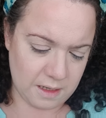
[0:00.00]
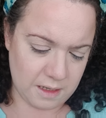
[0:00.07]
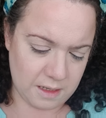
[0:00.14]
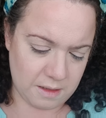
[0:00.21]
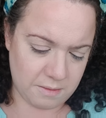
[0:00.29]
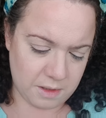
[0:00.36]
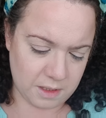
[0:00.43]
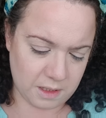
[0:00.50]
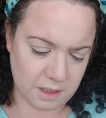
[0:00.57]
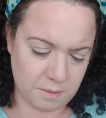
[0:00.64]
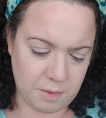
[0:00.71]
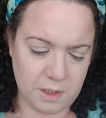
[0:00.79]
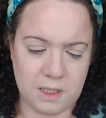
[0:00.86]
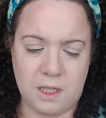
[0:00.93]
And I'm just
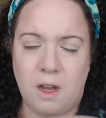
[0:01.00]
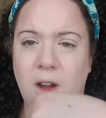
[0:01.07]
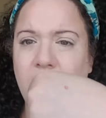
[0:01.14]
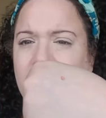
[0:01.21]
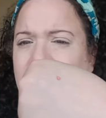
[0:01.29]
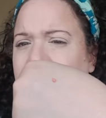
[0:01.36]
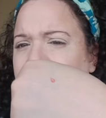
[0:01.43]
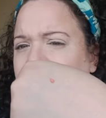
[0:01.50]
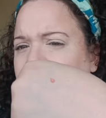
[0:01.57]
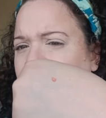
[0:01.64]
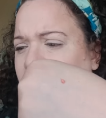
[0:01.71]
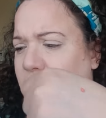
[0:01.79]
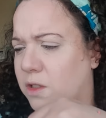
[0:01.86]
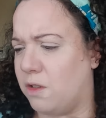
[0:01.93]
going to put a tiny
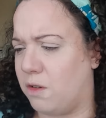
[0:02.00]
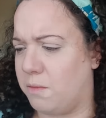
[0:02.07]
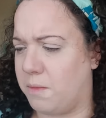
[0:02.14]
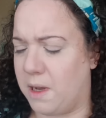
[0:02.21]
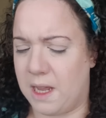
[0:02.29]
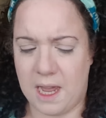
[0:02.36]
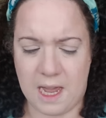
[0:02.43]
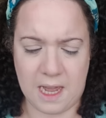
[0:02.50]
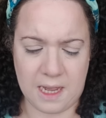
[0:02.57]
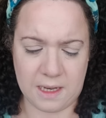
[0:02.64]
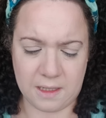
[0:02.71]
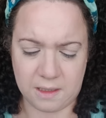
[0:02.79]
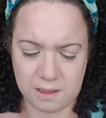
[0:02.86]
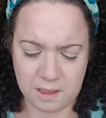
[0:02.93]
dot on my
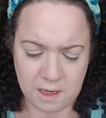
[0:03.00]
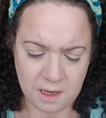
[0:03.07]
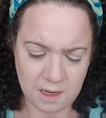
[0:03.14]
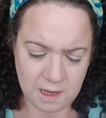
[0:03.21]
hand,